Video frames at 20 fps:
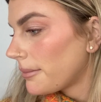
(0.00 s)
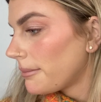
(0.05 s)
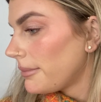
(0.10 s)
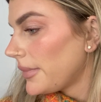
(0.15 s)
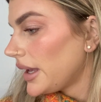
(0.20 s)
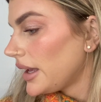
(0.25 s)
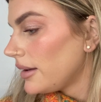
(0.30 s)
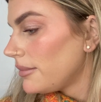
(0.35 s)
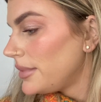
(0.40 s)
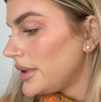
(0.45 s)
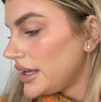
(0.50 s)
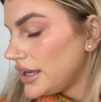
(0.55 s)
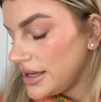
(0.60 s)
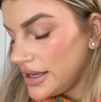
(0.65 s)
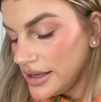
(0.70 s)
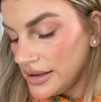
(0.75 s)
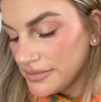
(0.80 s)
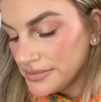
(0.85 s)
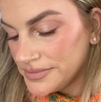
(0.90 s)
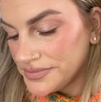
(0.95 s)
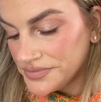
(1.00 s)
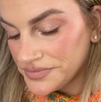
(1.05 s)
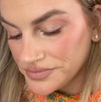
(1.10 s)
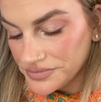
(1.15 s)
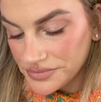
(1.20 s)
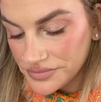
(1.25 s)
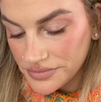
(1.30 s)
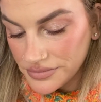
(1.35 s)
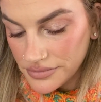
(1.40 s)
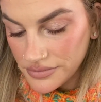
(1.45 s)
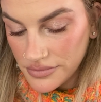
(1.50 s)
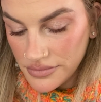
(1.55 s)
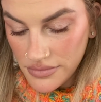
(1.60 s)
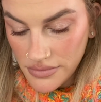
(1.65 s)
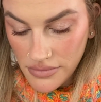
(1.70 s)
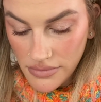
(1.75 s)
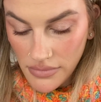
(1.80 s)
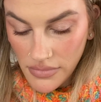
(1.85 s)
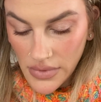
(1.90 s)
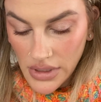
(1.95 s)
maybe,
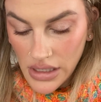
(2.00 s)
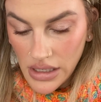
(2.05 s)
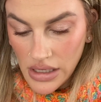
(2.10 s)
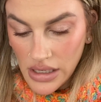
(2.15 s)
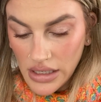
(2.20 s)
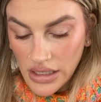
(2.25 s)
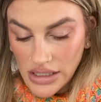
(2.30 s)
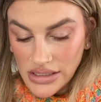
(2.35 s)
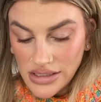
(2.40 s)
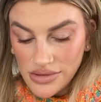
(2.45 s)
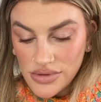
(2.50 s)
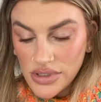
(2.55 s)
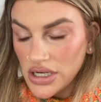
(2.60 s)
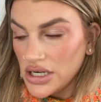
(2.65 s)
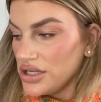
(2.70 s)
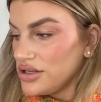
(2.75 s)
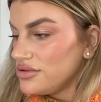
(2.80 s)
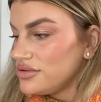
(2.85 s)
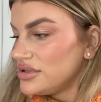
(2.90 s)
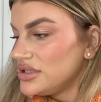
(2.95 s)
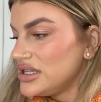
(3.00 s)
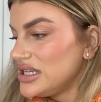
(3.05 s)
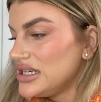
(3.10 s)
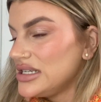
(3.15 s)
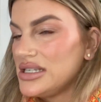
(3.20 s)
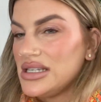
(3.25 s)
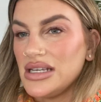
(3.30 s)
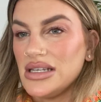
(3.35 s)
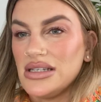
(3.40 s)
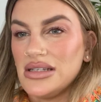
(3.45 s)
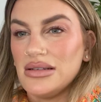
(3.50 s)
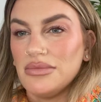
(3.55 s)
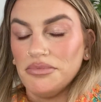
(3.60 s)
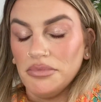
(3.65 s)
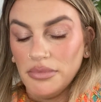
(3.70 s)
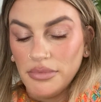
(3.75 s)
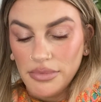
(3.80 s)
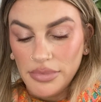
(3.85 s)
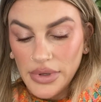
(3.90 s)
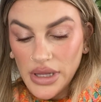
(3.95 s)
because I was gonna use this as
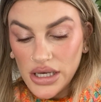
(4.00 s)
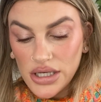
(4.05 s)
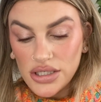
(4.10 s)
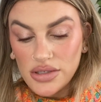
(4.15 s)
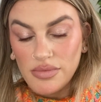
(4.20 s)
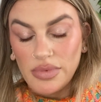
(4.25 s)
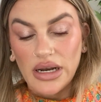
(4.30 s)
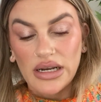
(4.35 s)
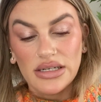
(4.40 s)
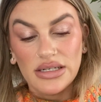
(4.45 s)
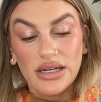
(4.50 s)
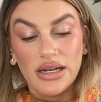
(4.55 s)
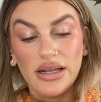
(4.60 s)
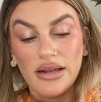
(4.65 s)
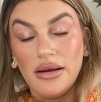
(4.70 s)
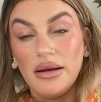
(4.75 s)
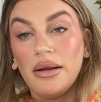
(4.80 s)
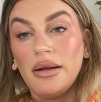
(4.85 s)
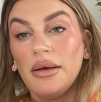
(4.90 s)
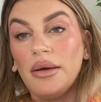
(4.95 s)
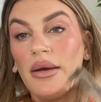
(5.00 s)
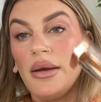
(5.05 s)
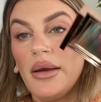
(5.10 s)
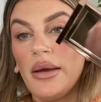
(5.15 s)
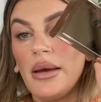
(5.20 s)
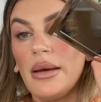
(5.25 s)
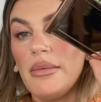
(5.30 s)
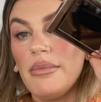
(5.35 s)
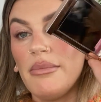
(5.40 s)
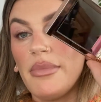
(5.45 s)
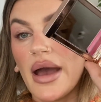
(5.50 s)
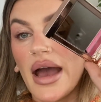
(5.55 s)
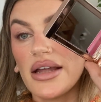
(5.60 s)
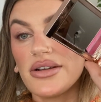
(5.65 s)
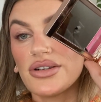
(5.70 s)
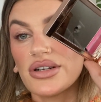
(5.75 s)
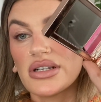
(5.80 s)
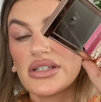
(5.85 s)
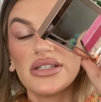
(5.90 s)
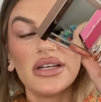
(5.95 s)
blush, but I didn't.
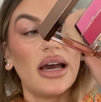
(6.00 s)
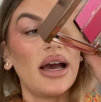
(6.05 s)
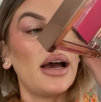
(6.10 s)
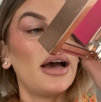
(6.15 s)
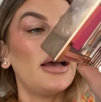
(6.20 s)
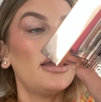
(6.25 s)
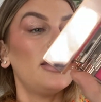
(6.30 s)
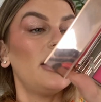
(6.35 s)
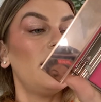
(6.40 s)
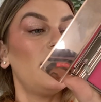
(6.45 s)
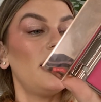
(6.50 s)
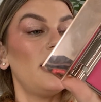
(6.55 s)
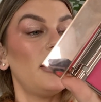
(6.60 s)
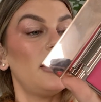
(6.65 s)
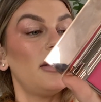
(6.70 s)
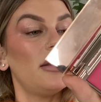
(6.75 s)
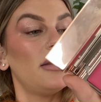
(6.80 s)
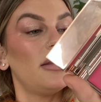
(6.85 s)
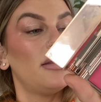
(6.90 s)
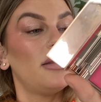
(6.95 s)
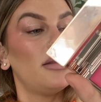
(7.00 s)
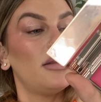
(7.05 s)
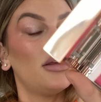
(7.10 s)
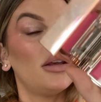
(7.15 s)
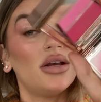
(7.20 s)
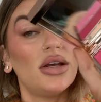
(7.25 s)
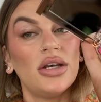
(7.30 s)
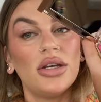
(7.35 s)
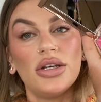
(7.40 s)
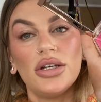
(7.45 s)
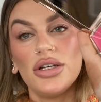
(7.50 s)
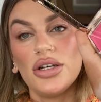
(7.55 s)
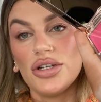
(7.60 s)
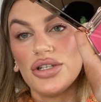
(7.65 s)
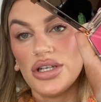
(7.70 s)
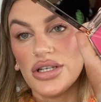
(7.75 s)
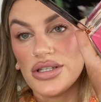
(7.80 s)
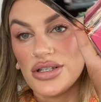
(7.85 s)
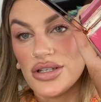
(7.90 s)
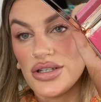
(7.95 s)
Patrick Ta in
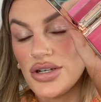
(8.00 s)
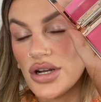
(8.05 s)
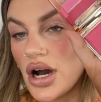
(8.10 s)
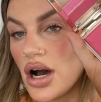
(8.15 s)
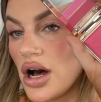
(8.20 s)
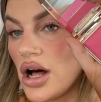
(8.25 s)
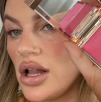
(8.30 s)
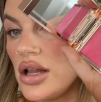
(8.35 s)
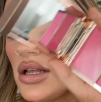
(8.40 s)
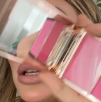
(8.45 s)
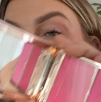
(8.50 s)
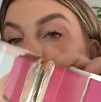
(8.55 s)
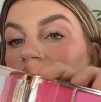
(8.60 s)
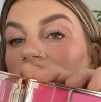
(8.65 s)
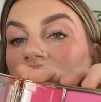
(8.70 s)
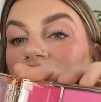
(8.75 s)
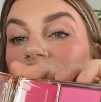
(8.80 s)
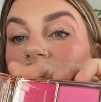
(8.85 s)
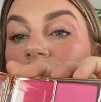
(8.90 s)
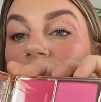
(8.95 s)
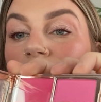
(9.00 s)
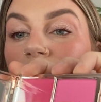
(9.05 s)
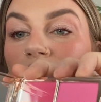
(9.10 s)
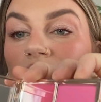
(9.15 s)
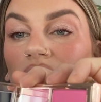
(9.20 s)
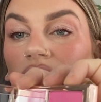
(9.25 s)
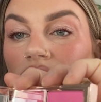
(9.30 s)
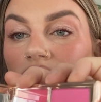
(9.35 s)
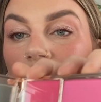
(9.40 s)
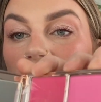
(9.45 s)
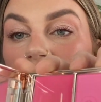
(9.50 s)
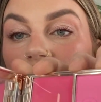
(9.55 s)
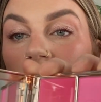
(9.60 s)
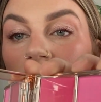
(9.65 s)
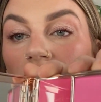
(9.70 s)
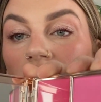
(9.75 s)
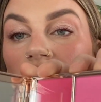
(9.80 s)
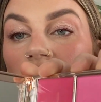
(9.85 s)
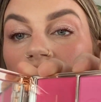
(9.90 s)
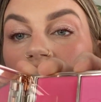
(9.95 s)
She's a Doll. Such a
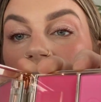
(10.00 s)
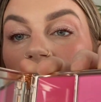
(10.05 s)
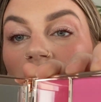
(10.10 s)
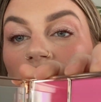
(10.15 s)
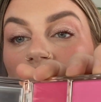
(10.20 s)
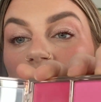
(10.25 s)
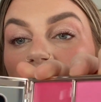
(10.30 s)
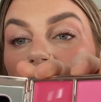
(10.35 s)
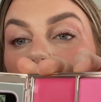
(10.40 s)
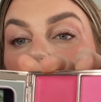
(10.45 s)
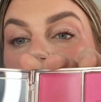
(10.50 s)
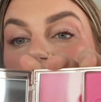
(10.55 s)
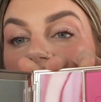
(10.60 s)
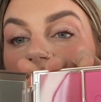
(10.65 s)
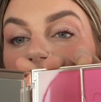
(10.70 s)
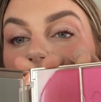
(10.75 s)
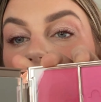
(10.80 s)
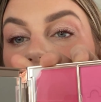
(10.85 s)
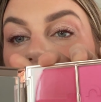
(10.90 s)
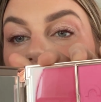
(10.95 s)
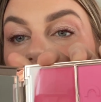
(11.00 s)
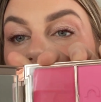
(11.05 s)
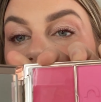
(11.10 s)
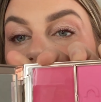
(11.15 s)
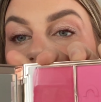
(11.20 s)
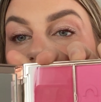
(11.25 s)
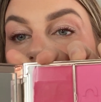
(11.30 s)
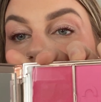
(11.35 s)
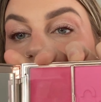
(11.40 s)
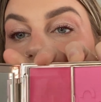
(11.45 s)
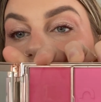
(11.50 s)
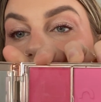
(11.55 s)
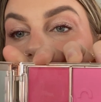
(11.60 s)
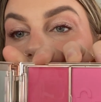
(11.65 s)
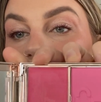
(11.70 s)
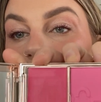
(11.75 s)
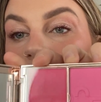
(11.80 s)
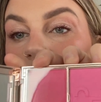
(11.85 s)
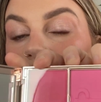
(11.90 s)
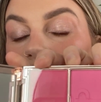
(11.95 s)
beautiful, gorgeous, cool tone